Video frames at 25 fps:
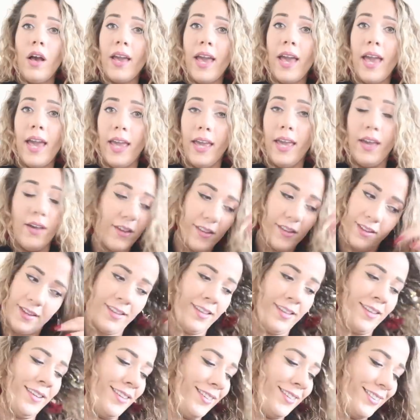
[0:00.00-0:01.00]
Okay.
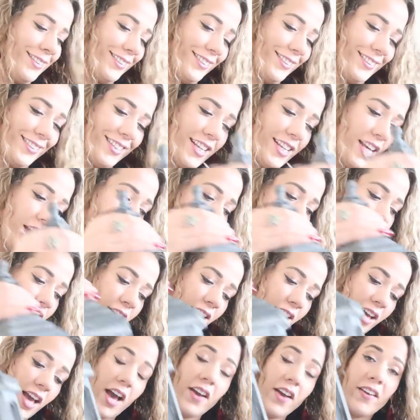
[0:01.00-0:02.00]

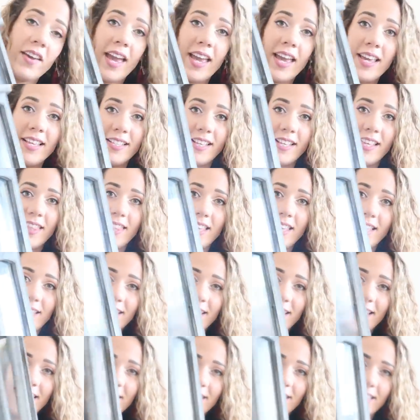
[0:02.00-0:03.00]
Okay, so
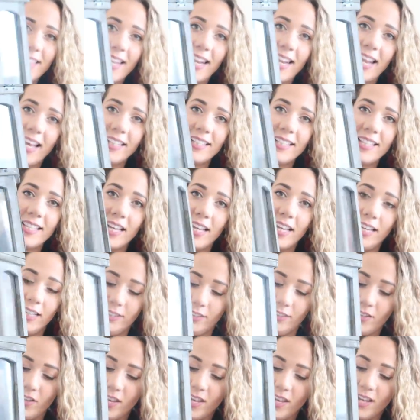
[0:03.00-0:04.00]
this is the
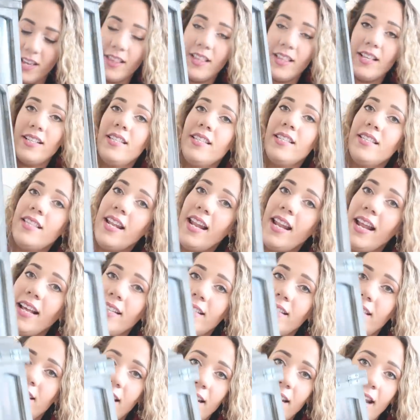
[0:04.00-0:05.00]
lantern. This is the
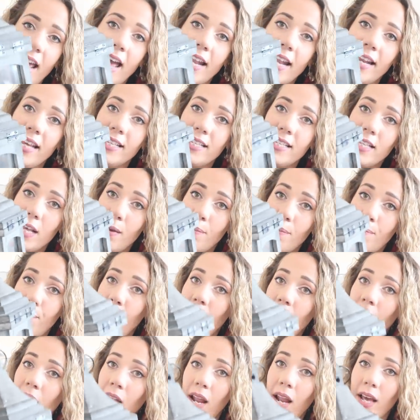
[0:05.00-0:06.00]
lantern, and it's a
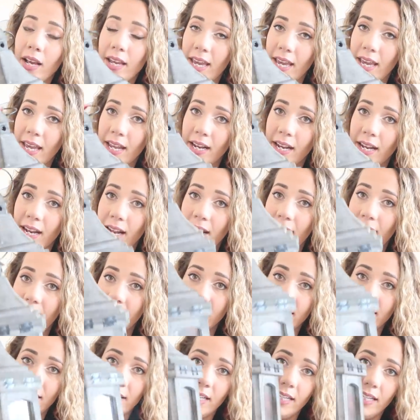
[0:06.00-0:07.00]
plug-in
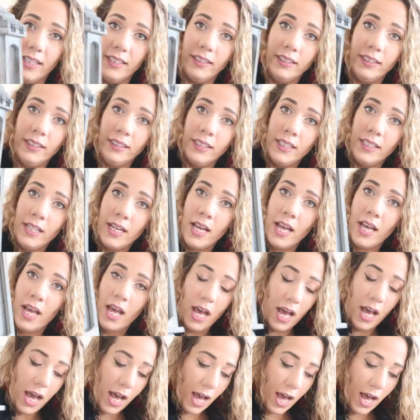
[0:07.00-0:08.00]
lantern.
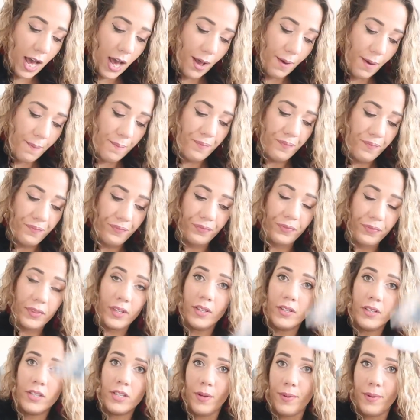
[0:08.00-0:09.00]
So
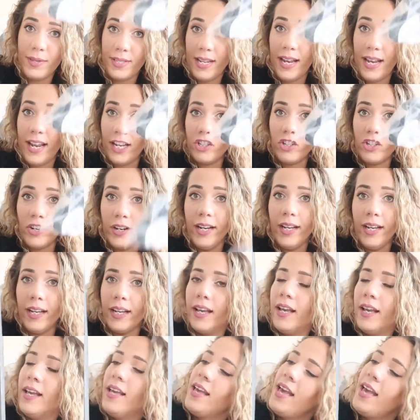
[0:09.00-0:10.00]
it's
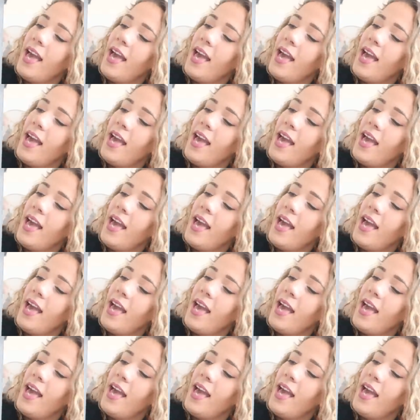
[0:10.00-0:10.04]
electric.